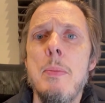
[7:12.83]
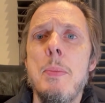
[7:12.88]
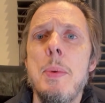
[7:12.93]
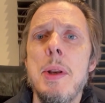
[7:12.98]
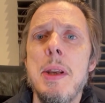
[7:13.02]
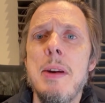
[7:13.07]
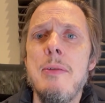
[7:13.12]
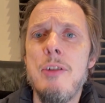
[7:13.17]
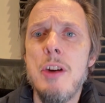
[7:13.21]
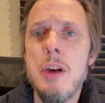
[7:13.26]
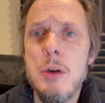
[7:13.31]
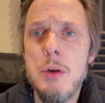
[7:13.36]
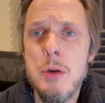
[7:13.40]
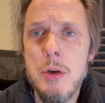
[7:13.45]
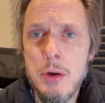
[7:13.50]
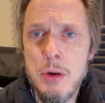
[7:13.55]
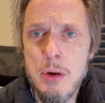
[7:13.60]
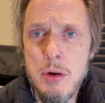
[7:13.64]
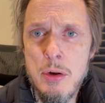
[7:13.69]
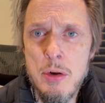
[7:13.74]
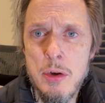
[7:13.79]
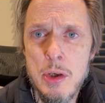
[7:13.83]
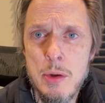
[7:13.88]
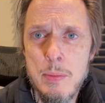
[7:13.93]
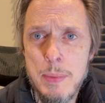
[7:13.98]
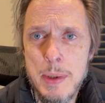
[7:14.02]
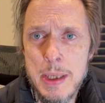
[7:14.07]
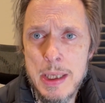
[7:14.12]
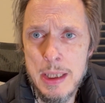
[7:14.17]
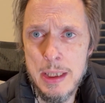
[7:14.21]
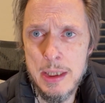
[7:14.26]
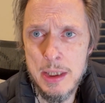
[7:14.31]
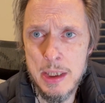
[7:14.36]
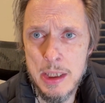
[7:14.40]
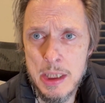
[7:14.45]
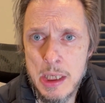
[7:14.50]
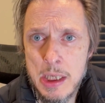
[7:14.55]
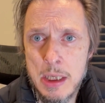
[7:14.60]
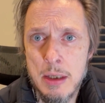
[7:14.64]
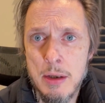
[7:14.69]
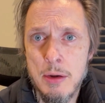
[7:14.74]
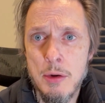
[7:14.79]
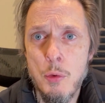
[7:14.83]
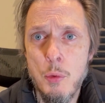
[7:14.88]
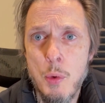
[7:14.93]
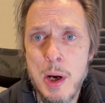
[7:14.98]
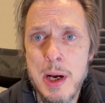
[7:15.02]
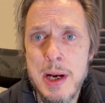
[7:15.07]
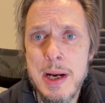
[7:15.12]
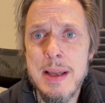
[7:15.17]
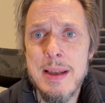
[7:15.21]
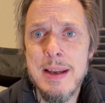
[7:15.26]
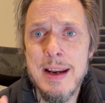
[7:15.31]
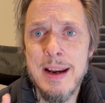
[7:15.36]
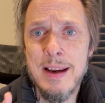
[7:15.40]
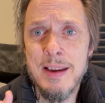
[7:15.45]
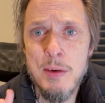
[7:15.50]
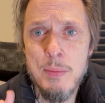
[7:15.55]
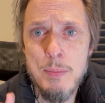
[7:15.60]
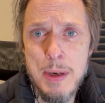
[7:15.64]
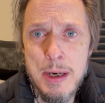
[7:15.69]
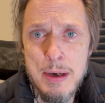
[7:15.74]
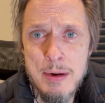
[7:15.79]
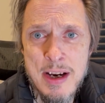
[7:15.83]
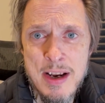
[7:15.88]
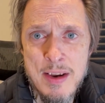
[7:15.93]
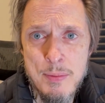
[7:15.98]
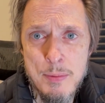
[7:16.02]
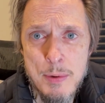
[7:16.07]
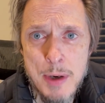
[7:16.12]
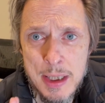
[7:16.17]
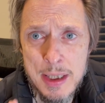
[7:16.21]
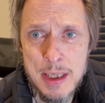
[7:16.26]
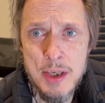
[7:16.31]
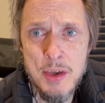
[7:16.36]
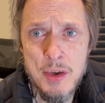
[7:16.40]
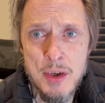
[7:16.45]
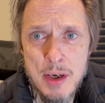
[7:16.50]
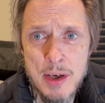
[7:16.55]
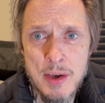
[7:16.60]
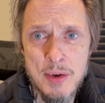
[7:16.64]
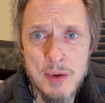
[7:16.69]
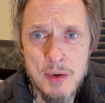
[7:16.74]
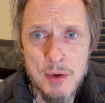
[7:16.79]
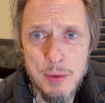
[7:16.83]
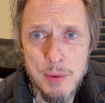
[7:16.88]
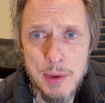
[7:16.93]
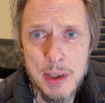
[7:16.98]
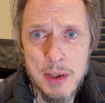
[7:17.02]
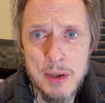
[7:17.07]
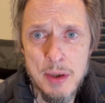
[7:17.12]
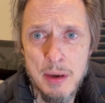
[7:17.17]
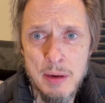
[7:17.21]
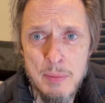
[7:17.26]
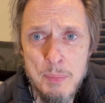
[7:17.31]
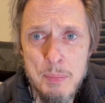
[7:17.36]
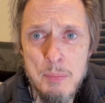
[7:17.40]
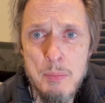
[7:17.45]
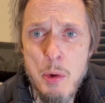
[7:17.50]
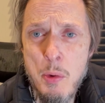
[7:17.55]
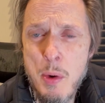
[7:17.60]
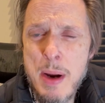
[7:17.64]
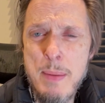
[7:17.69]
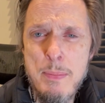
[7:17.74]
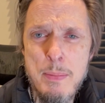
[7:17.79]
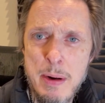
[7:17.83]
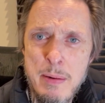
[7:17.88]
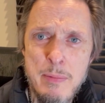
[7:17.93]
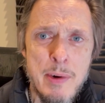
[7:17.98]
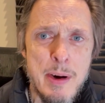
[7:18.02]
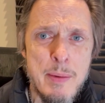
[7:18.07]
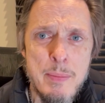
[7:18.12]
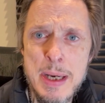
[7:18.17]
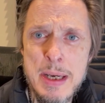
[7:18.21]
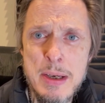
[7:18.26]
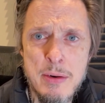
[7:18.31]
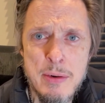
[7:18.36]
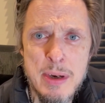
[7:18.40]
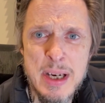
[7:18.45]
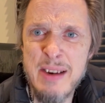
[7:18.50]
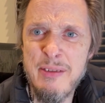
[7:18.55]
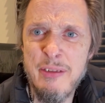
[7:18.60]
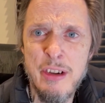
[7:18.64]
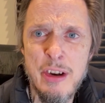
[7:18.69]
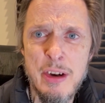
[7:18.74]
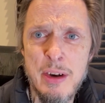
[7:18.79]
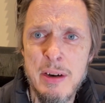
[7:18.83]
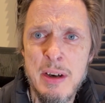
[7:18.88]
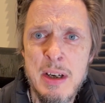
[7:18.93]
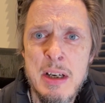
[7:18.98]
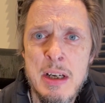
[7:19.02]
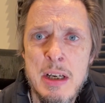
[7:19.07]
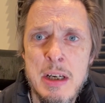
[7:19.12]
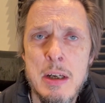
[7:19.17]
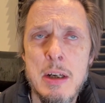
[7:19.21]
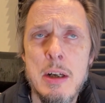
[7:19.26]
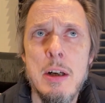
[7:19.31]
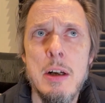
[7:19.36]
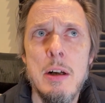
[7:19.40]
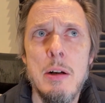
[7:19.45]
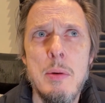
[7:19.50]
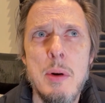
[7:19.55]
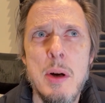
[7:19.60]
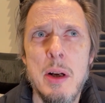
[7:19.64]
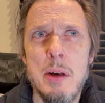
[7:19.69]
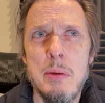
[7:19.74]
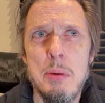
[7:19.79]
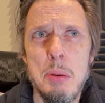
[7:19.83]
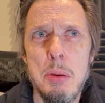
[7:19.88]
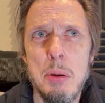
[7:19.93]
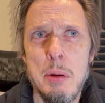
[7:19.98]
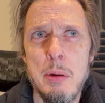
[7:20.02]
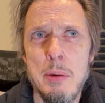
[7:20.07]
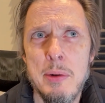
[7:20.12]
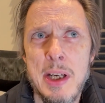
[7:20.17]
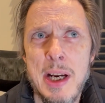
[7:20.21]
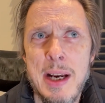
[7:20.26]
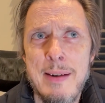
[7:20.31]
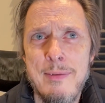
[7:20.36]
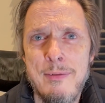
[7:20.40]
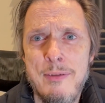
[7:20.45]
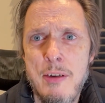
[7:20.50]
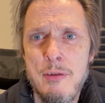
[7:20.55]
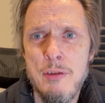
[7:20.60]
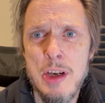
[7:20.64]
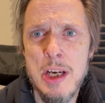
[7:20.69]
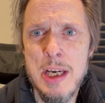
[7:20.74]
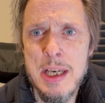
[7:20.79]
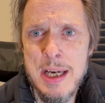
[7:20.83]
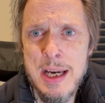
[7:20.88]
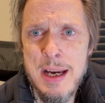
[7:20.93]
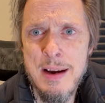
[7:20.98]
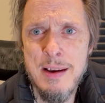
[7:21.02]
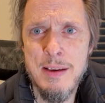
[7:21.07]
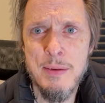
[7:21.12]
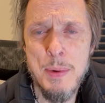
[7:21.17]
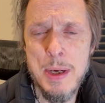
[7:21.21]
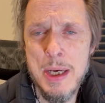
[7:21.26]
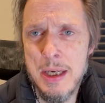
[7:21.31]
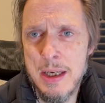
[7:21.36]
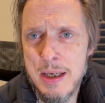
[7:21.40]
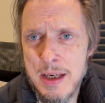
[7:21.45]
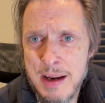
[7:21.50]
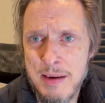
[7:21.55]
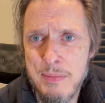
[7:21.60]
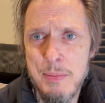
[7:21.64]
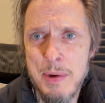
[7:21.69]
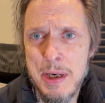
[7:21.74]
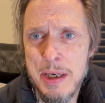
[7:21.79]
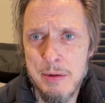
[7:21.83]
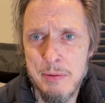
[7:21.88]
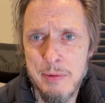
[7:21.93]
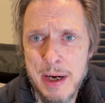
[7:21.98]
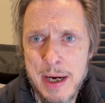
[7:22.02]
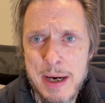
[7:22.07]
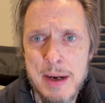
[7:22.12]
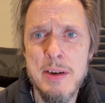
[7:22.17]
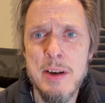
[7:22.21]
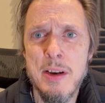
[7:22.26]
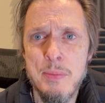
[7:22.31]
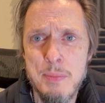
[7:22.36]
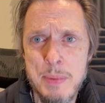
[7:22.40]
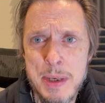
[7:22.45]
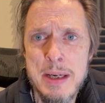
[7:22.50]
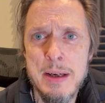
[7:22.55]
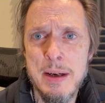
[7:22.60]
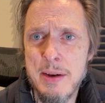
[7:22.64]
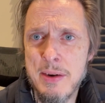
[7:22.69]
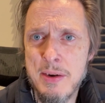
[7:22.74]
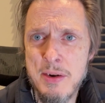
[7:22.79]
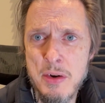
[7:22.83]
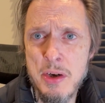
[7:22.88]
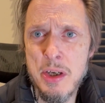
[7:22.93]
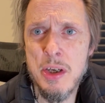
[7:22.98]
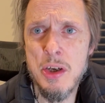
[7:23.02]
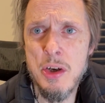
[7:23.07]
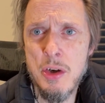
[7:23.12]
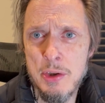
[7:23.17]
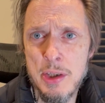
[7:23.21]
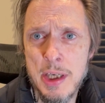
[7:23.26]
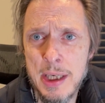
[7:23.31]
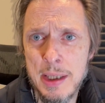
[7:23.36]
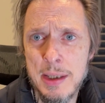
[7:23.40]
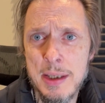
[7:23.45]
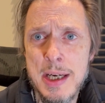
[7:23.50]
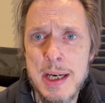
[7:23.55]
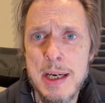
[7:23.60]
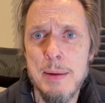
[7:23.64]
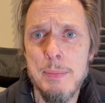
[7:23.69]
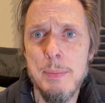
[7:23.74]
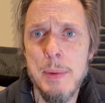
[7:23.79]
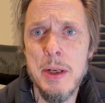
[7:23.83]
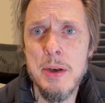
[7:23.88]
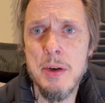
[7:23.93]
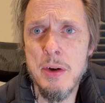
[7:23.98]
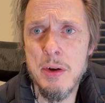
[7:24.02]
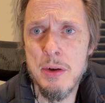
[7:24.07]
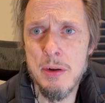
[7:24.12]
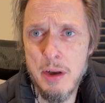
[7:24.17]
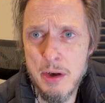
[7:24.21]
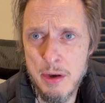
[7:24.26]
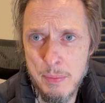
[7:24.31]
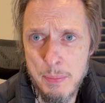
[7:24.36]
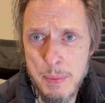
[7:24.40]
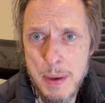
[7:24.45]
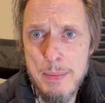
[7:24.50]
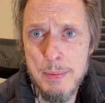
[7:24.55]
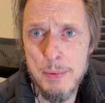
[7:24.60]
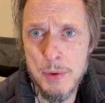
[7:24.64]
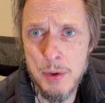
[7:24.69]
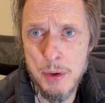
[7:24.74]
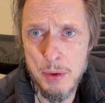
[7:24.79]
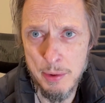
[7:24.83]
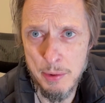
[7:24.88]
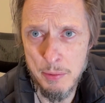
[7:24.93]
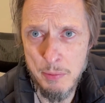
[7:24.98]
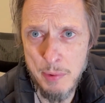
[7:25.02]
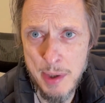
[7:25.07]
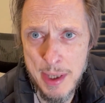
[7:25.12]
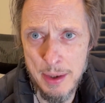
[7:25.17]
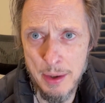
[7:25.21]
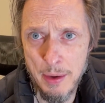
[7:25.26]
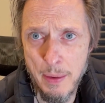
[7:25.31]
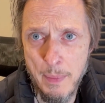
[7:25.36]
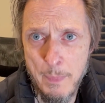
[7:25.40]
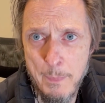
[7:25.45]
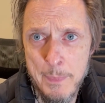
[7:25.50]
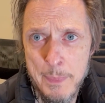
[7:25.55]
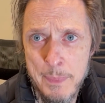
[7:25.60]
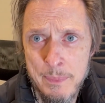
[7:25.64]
But if you do do BDD the way the experienced practitioners do it, the way we've been doing it for well, 10, 15 years, BDD's been around. It's been it's not a new technique, but not a lot of people do it well